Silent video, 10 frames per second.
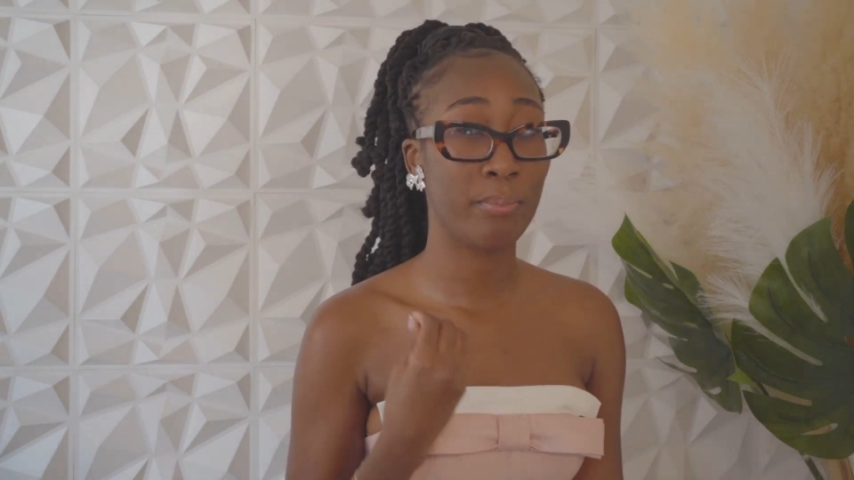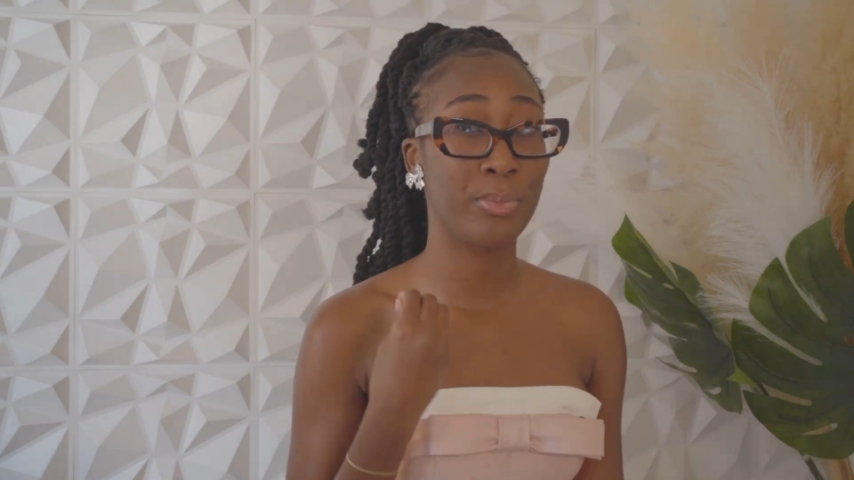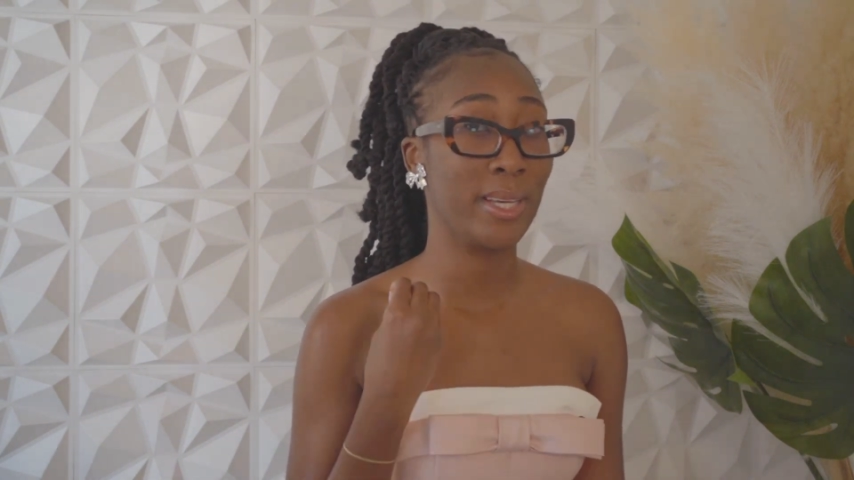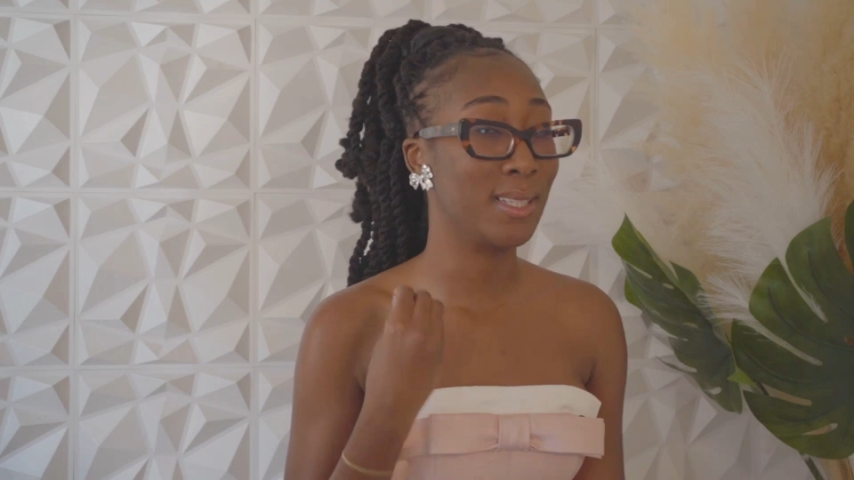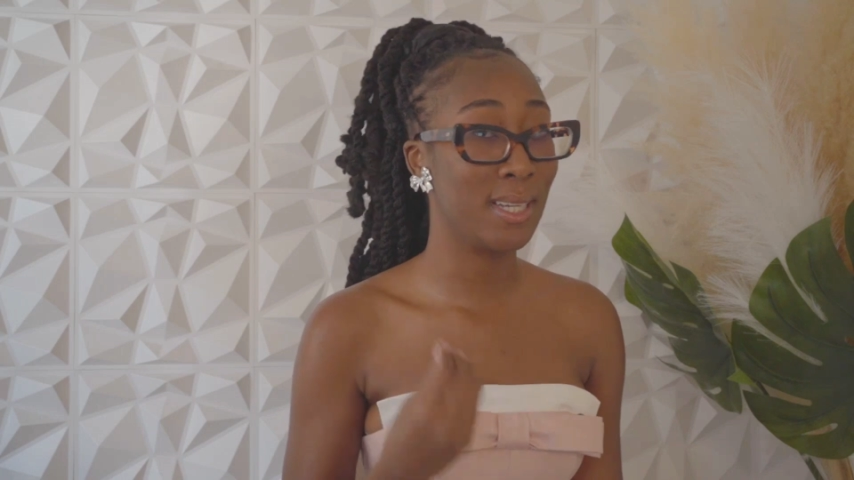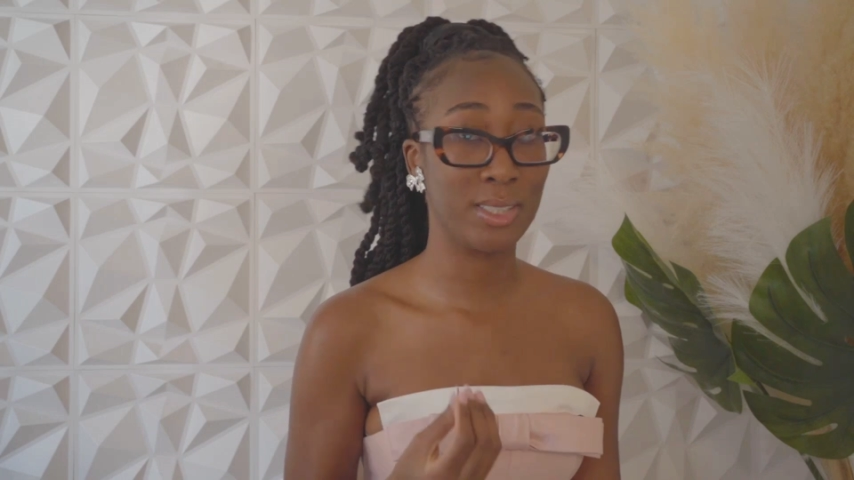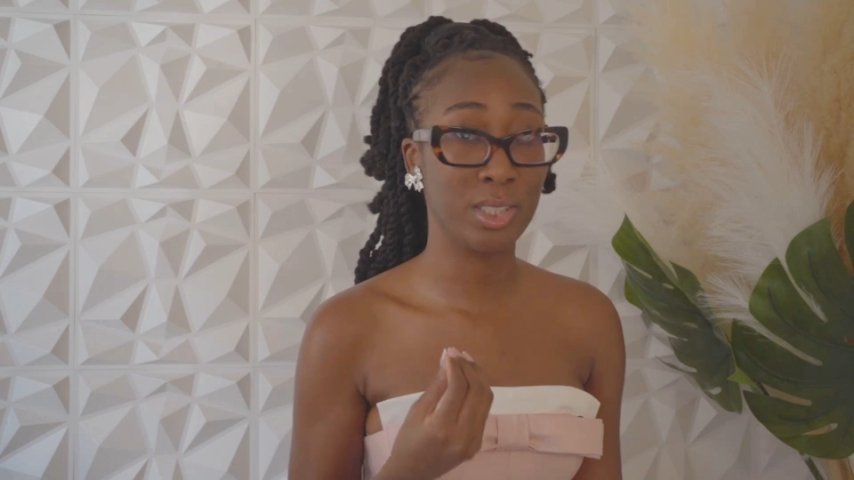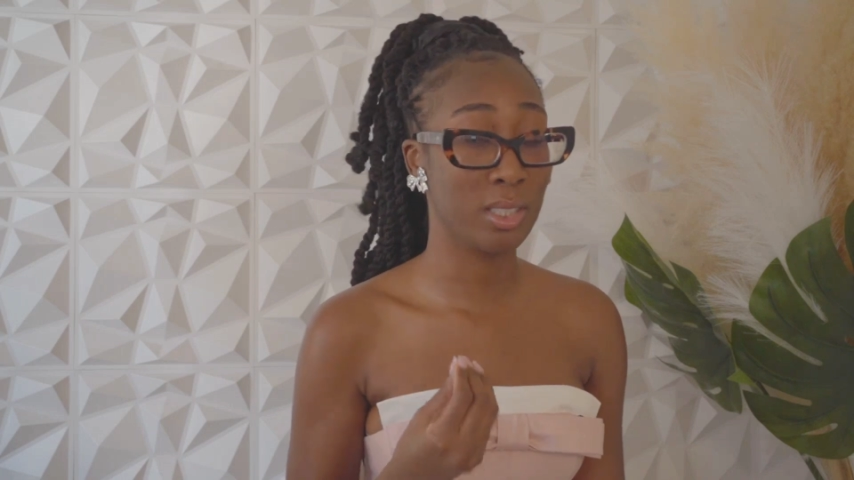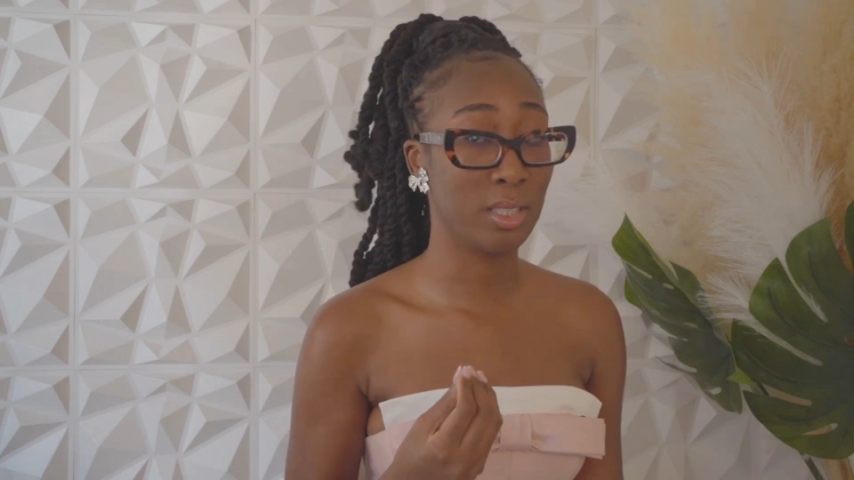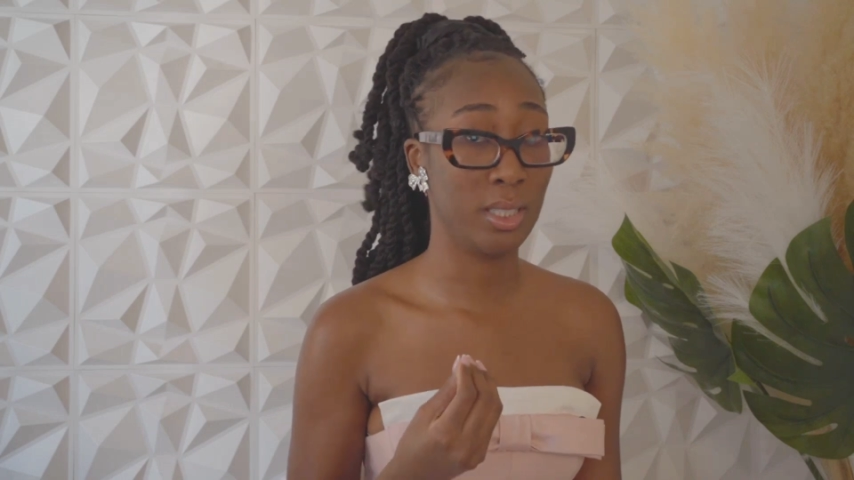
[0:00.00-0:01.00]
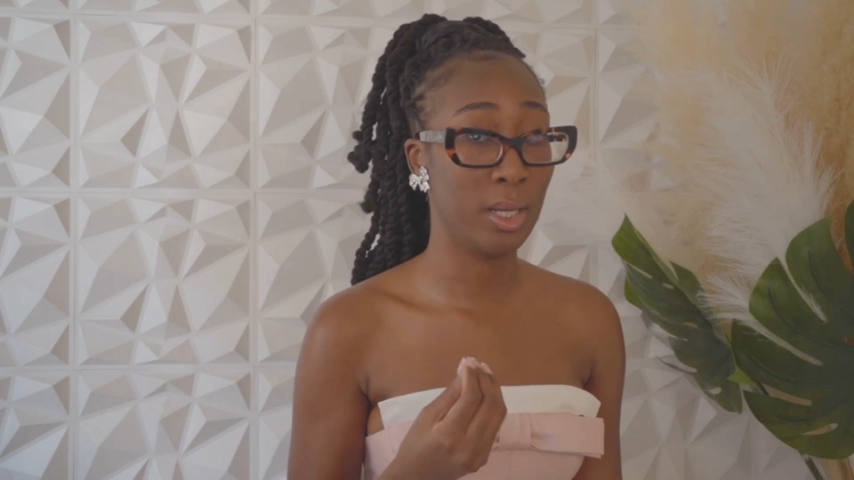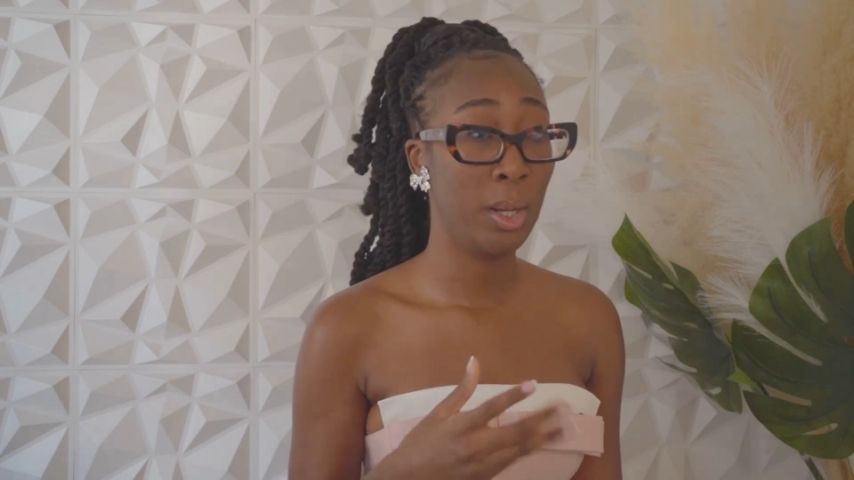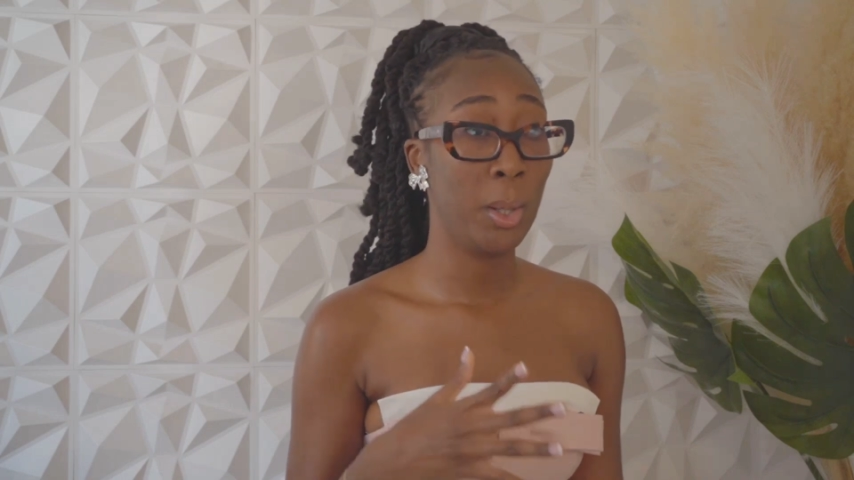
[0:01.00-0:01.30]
intentionally,